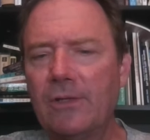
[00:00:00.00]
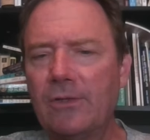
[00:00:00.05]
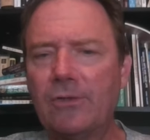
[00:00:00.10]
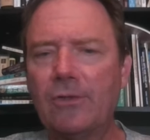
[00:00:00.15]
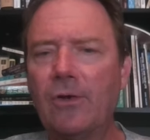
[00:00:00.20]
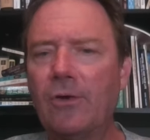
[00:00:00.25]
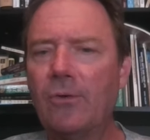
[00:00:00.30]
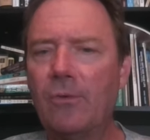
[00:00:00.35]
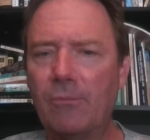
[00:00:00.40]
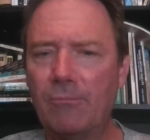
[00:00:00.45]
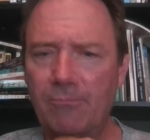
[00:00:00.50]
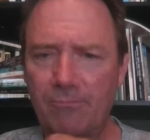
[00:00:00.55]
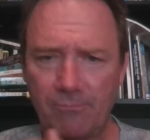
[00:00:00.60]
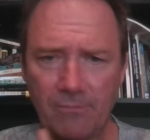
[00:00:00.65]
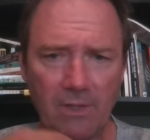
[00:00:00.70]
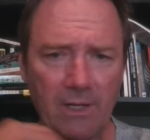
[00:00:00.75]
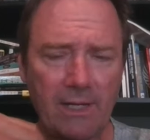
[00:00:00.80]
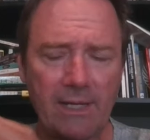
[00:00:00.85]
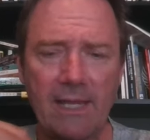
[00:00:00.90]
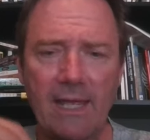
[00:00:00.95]
So
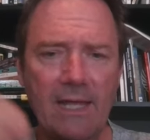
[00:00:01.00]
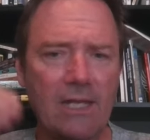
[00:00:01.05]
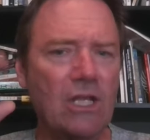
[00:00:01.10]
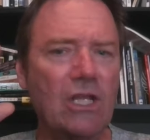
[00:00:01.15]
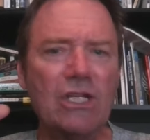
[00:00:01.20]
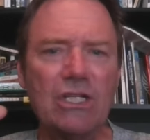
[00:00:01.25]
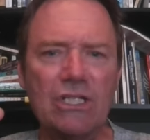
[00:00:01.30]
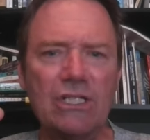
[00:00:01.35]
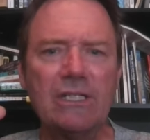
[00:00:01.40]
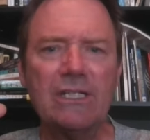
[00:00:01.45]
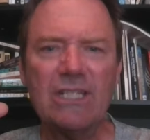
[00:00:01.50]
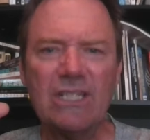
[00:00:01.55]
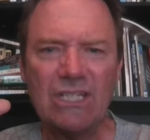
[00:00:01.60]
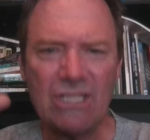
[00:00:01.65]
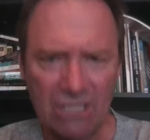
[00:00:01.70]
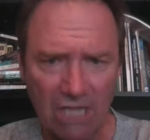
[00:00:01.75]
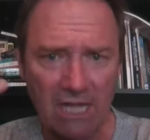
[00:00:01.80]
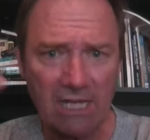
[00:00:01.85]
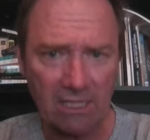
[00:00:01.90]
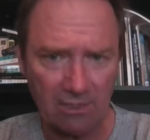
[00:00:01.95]
again,
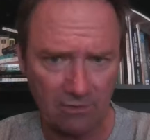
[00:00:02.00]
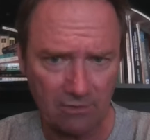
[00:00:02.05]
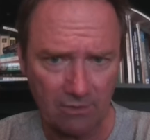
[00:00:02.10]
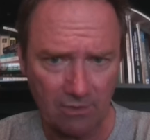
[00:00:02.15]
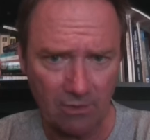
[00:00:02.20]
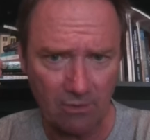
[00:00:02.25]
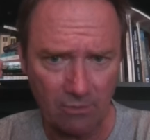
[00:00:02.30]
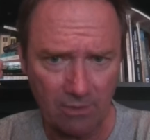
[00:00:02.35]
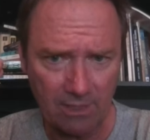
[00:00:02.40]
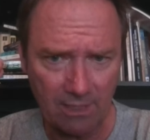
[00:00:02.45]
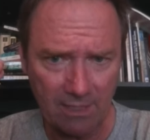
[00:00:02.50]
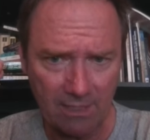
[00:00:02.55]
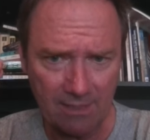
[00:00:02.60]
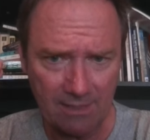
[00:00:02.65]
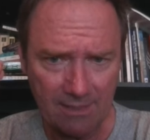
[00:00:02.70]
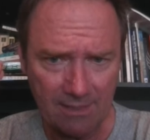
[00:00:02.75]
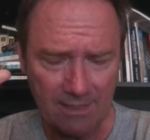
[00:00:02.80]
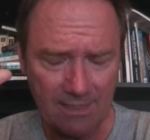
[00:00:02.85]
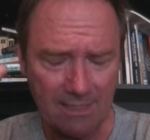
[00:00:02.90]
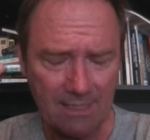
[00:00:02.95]
shut it,
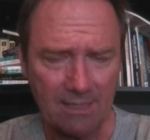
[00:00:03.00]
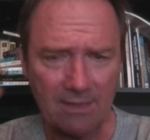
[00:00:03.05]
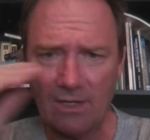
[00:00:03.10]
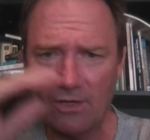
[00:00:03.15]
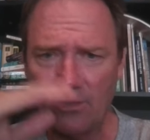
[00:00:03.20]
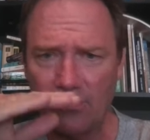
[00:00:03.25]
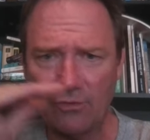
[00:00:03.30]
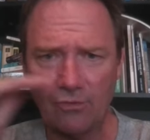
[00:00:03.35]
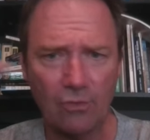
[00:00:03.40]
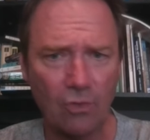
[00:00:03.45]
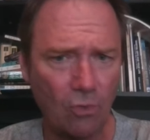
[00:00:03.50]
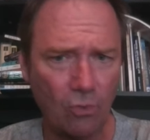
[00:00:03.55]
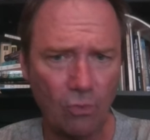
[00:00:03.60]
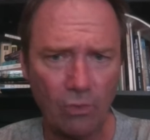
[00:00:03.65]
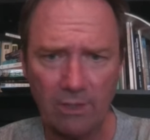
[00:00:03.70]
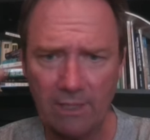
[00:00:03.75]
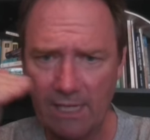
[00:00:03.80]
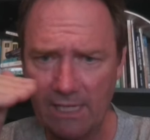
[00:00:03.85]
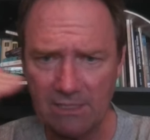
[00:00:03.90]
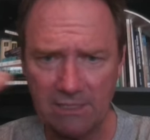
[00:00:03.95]
okay? There's no
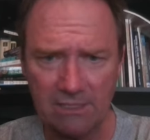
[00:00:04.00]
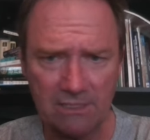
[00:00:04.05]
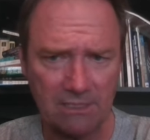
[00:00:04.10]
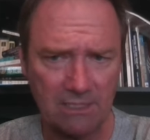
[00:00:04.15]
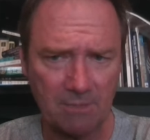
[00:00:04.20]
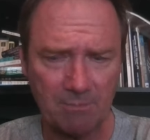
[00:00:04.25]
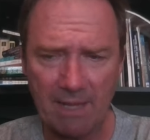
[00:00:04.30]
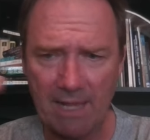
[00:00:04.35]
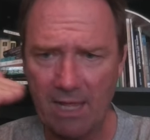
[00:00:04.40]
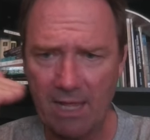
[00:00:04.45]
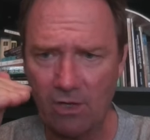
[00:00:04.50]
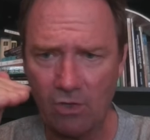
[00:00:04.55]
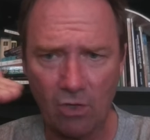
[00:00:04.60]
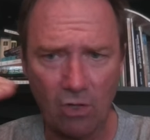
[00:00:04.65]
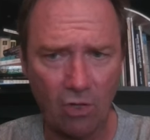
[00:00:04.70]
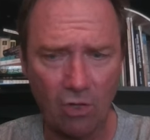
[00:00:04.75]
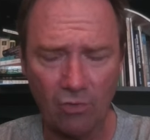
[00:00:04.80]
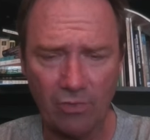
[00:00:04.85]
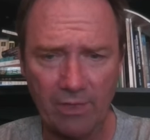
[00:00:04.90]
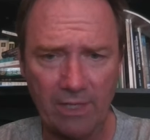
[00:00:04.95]
relationship at
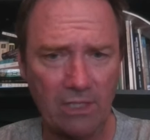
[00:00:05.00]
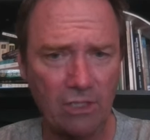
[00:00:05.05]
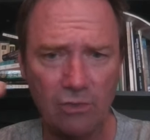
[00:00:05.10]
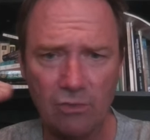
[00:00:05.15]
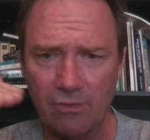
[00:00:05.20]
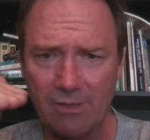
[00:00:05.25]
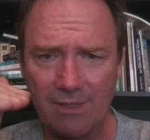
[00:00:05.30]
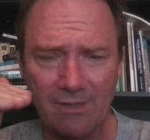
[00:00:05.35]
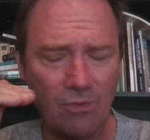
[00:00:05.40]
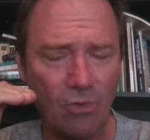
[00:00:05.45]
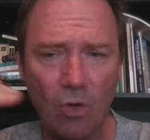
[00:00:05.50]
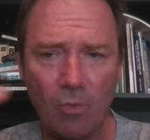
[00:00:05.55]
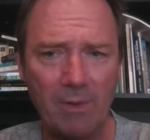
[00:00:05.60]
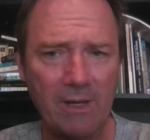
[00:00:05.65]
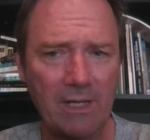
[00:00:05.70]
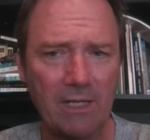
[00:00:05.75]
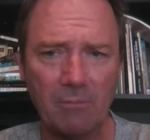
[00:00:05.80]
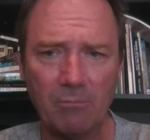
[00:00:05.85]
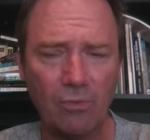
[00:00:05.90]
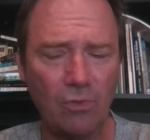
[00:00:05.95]
all that
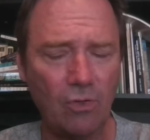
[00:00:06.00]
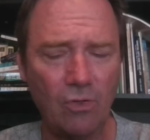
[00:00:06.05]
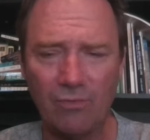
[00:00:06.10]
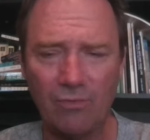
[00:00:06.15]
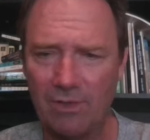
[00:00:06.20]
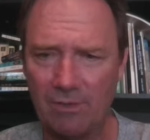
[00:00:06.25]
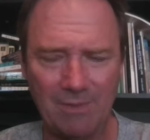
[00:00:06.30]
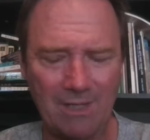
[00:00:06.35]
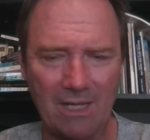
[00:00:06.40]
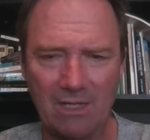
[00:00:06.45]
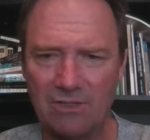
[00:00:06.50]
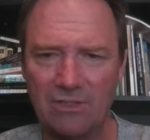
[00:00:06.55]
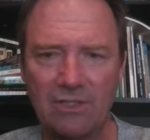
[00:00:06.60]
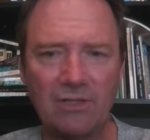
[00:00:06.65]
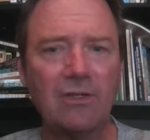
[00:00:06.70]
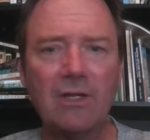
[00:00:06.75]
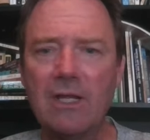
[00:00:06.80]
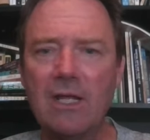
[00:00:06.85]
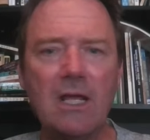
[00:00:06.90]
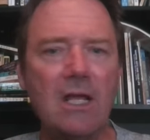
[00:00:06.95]
nobody can prove, and
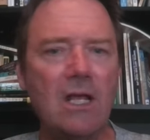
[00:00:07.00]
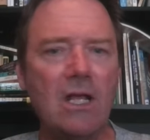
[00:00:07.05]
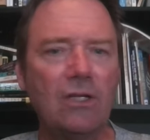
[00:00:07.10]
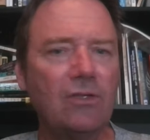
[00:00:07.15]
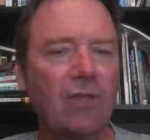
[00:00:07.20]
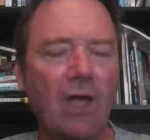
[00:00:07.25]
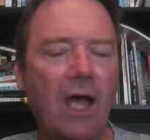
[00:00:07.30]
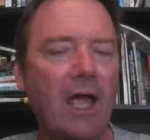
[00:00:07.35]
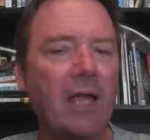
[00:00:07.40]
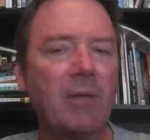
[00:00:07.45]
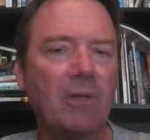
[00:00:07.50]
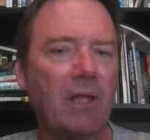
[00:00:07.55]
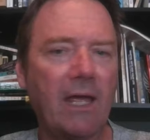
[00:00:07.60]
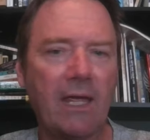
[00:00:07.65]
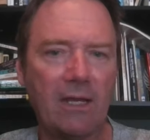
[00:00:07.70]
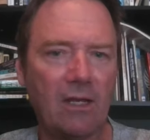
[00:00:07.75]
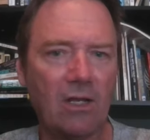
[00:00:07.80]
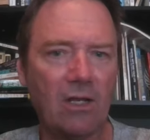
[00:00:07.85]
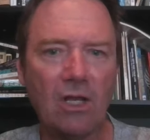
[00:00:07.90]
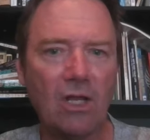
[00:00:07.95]
just
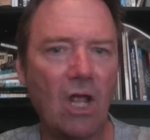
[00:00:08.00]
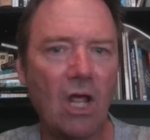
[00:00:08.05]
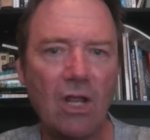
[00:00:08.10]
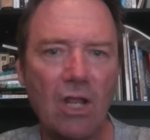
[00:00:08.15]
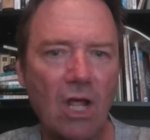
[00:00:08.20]
timeline.